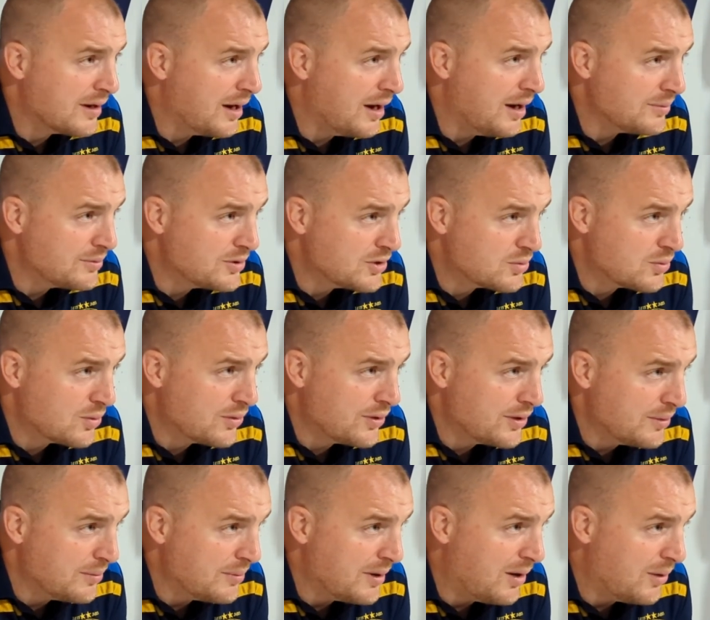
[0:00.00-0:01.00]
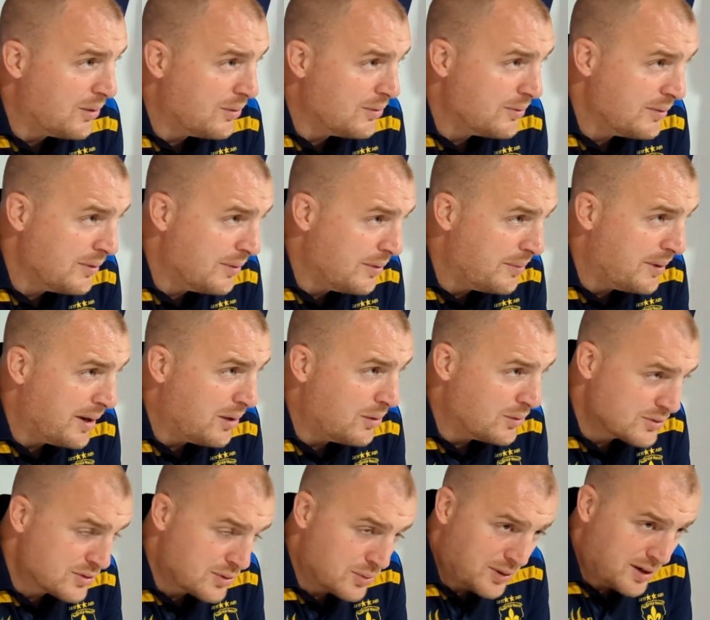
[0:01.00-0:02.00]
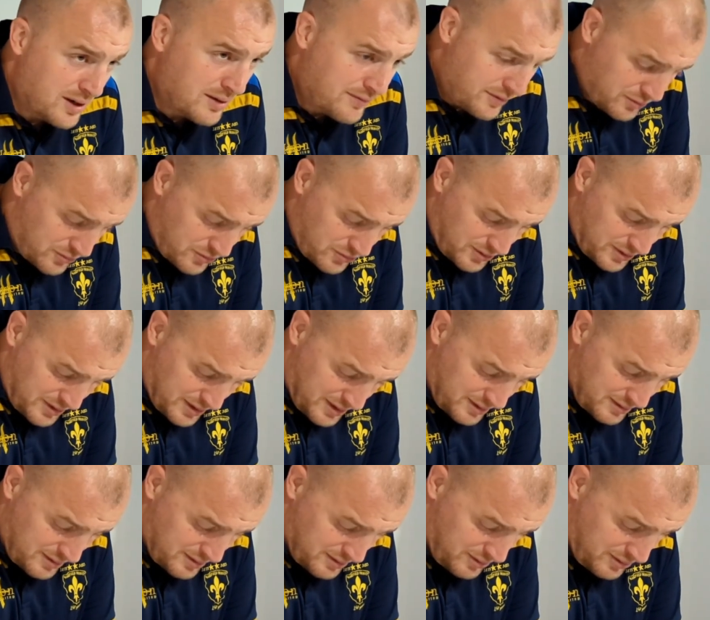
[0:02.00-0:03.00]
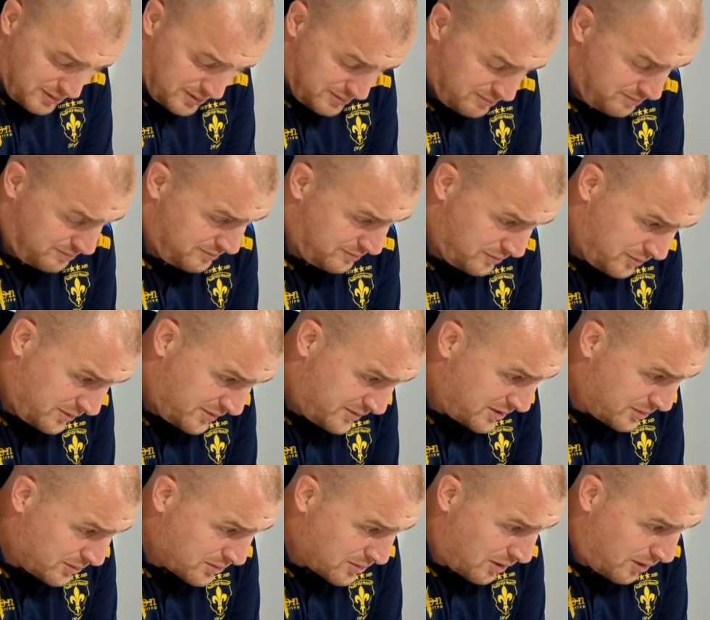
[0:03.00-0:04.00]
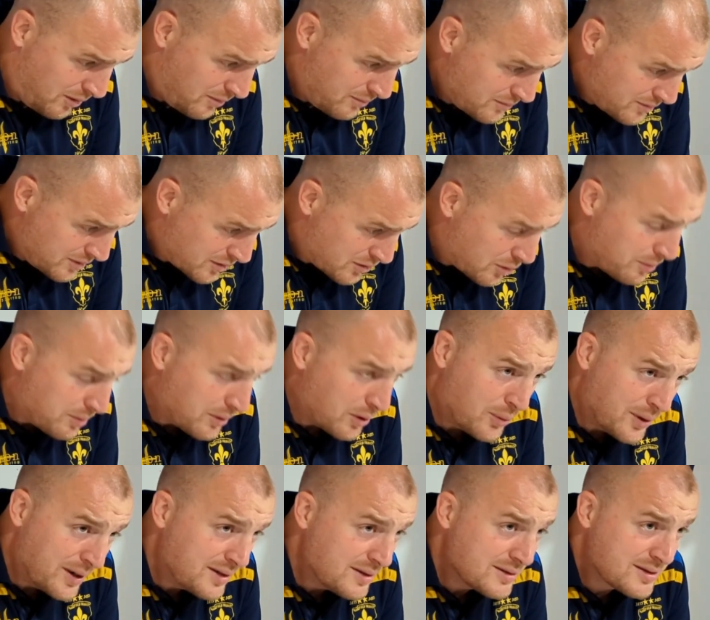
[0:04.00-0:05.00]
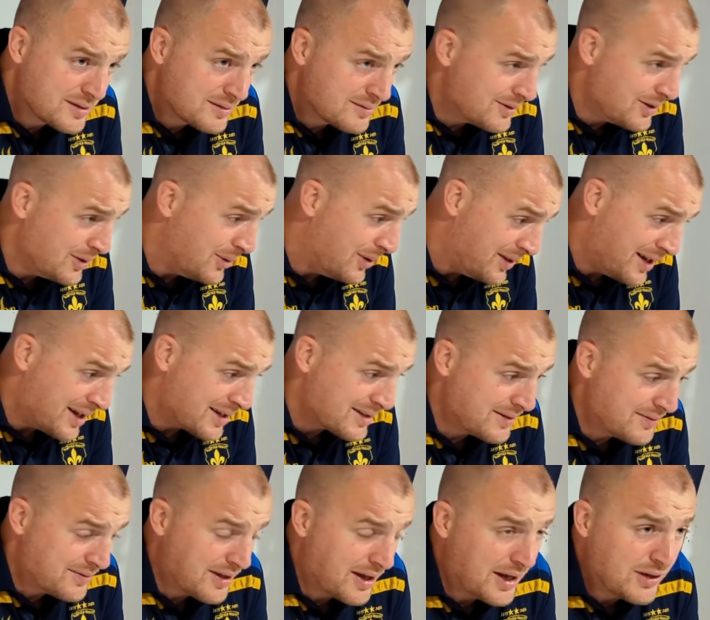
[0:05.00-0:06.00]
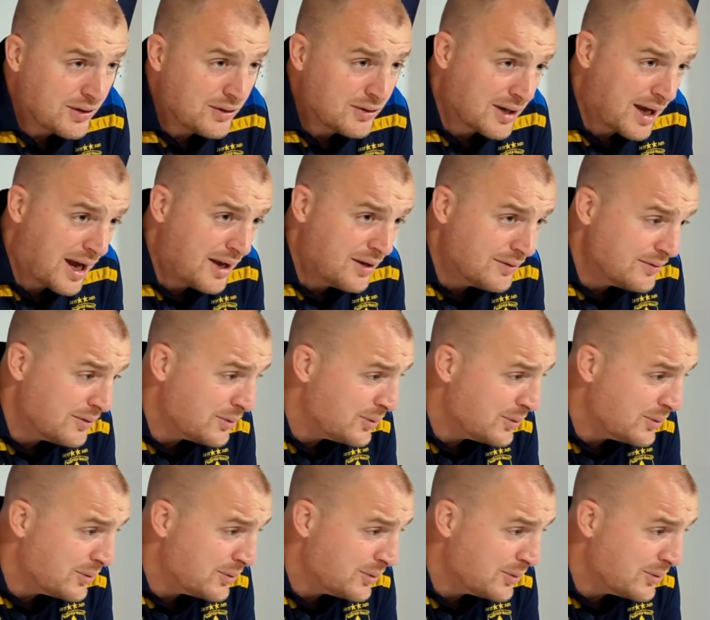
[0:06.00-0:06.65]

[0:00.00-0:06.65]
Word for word: Uh, I'm just worrying about about us at Wakefield Trinity. You know, we've still got a couple of wins. You know, and that's if they don't get another